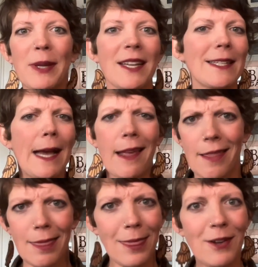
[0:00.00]
because I
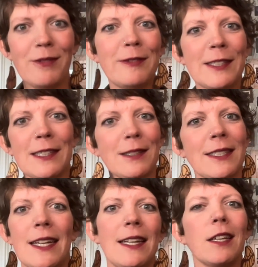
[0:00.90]
love
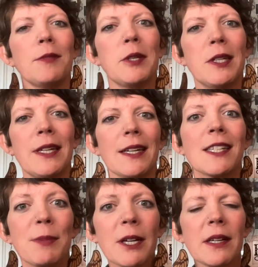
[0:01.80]
facilitating community
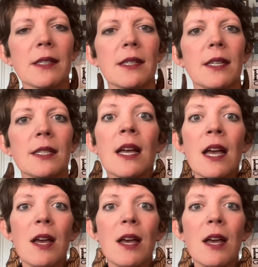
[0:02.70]
experiences,